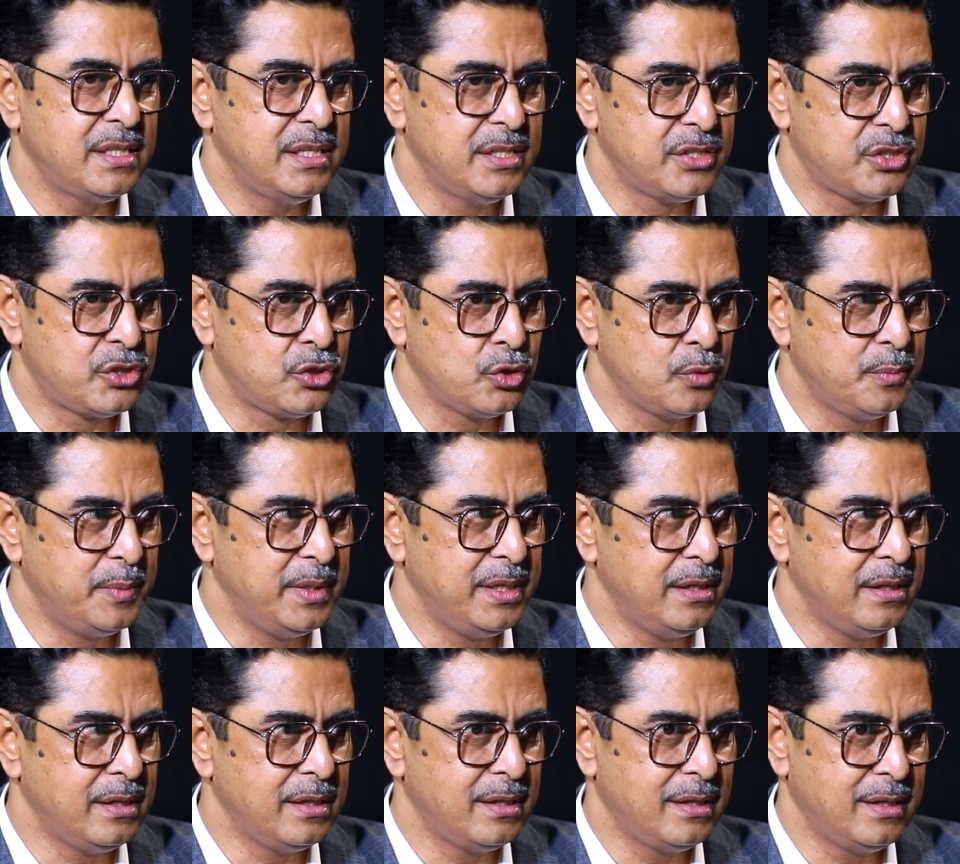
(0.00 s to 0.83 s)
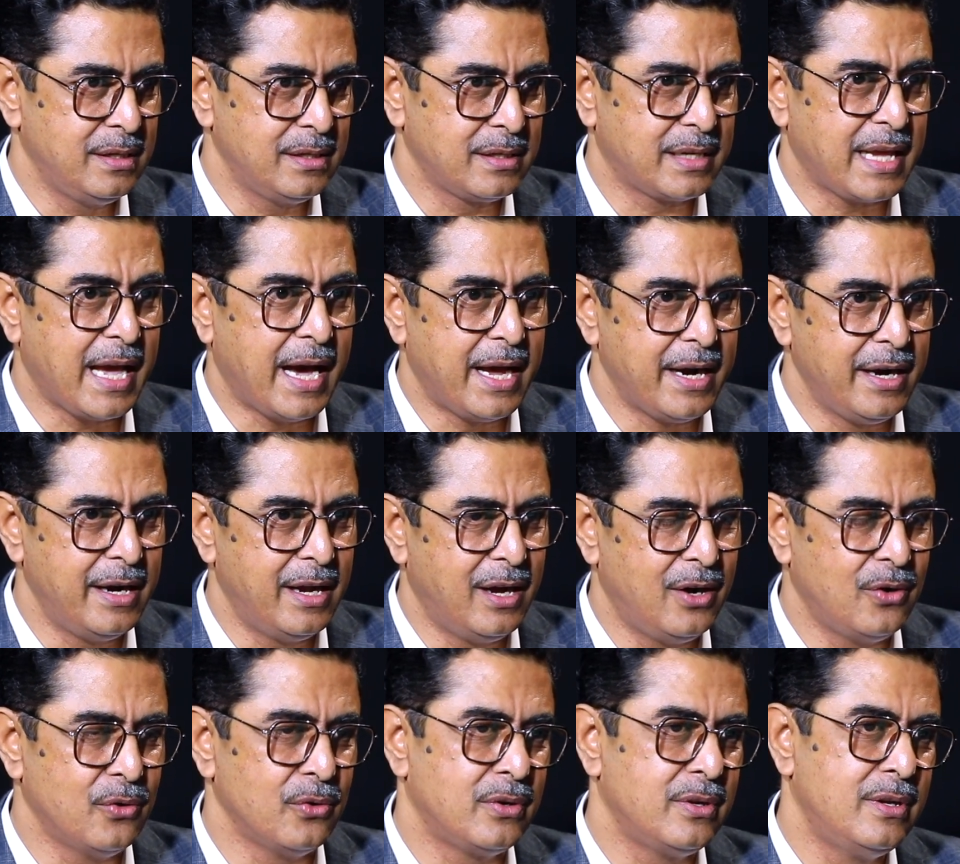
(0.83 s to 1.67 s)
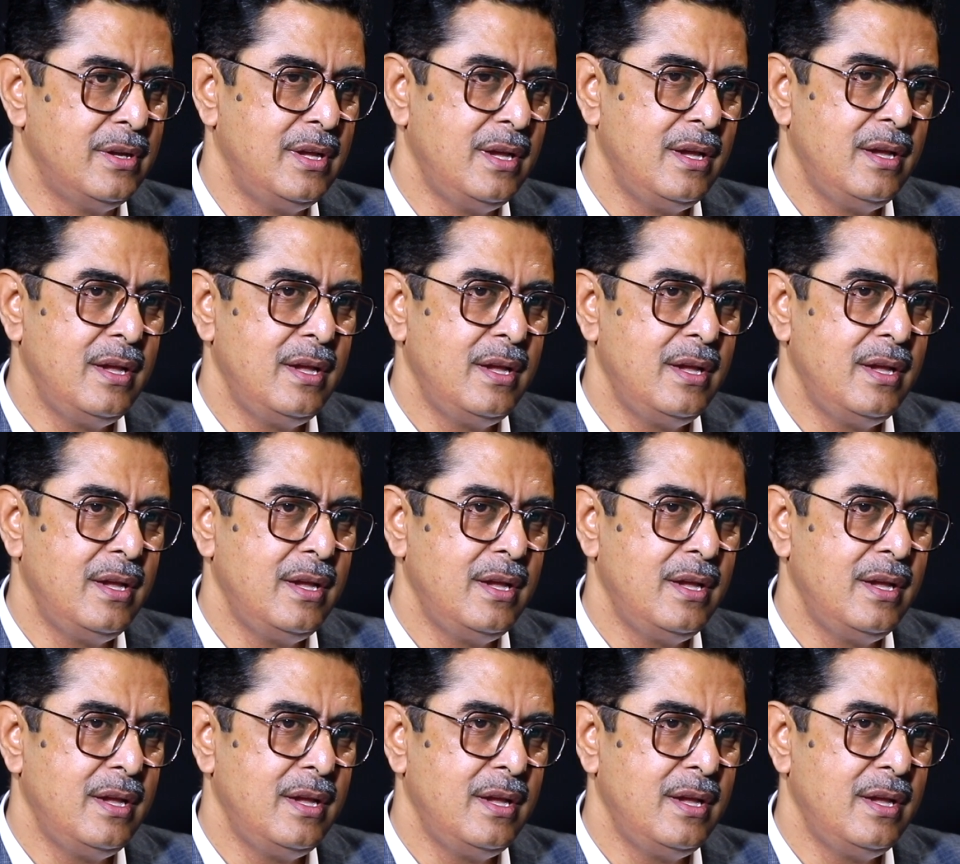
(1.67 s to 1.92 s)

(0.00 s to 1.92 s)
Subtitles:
is to be carried out,